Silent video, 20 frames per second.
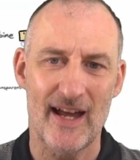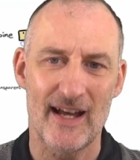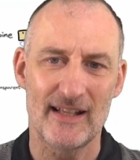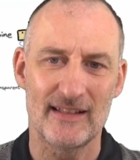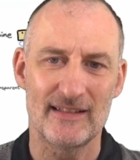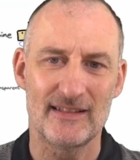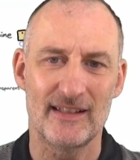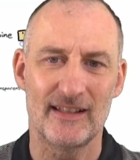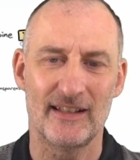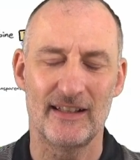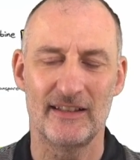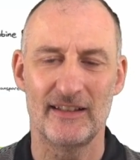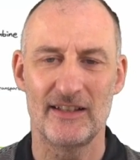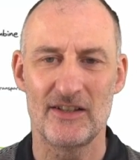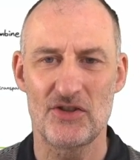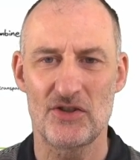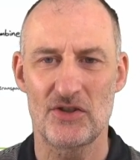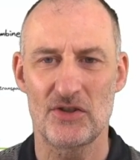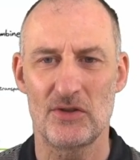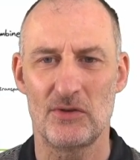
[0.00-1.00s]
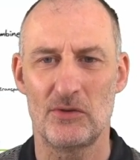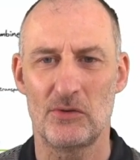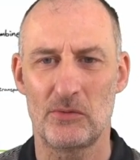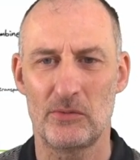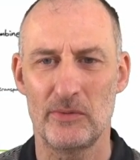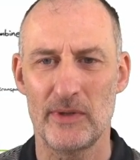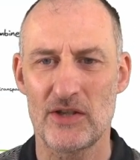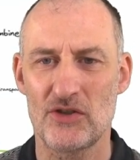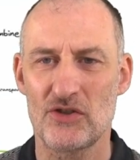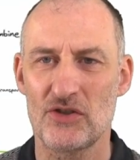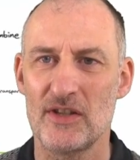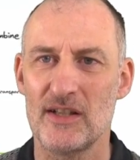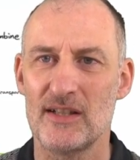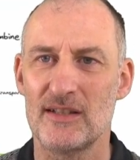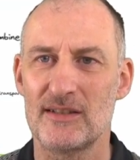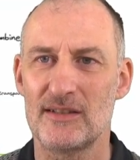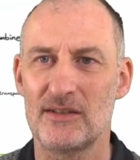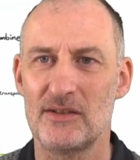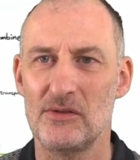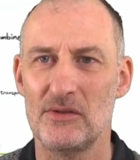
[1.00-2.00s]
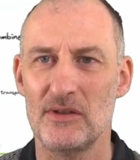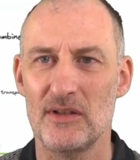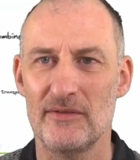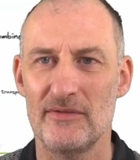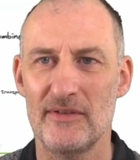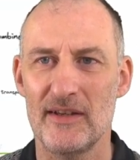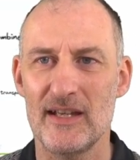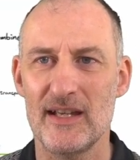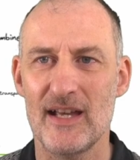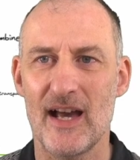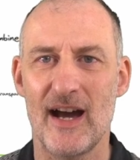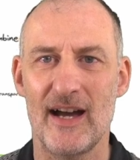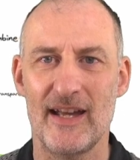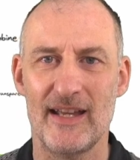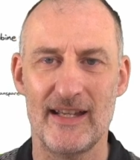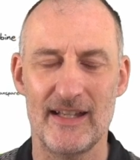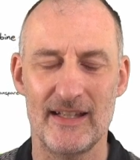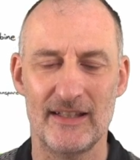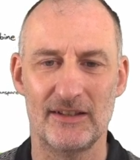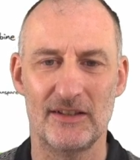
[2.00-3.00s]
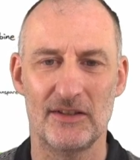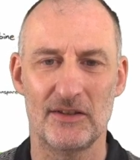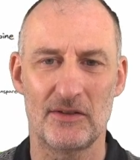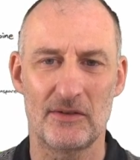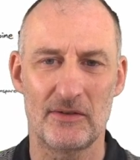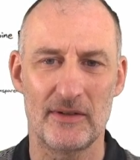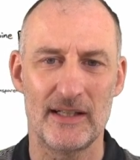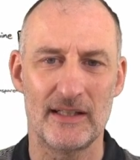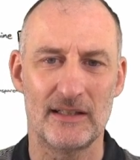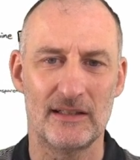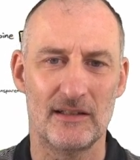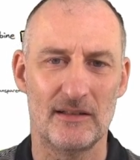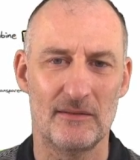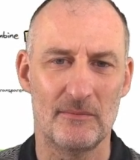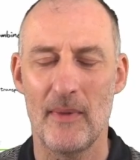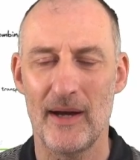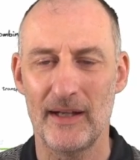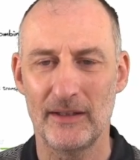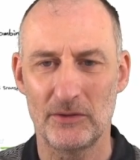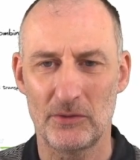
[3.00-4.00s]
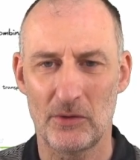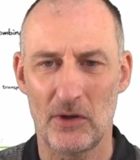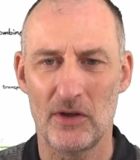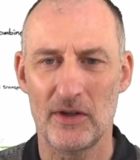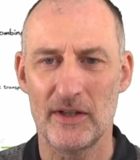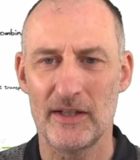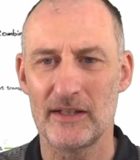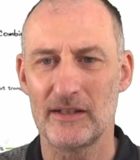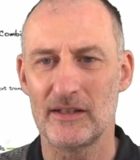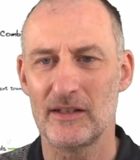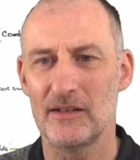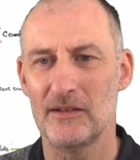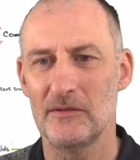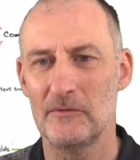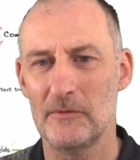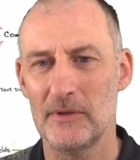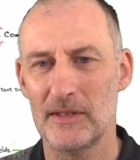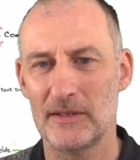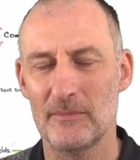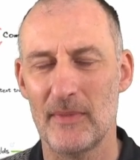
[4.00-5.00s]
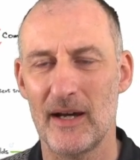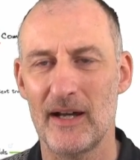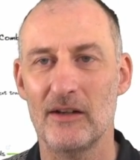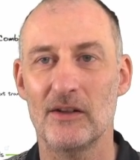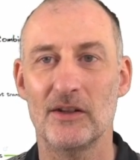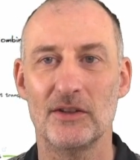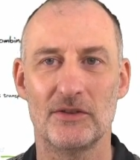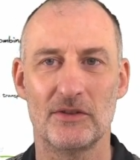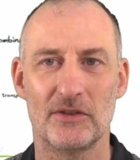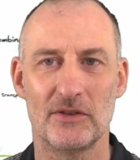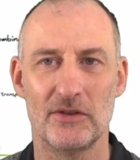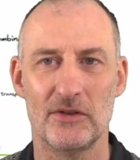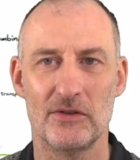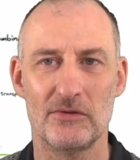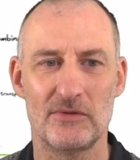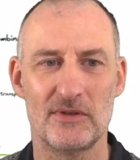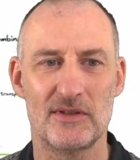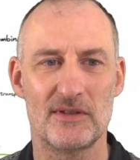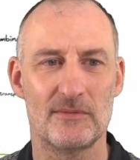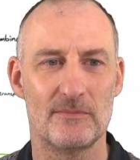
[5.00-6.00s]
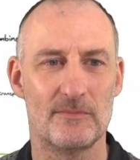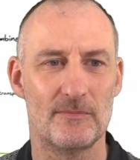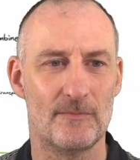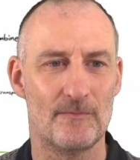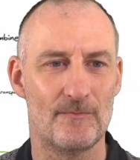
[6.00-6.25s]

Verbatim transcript: adds an additional richness to the way I integrate my drawing with my other notes.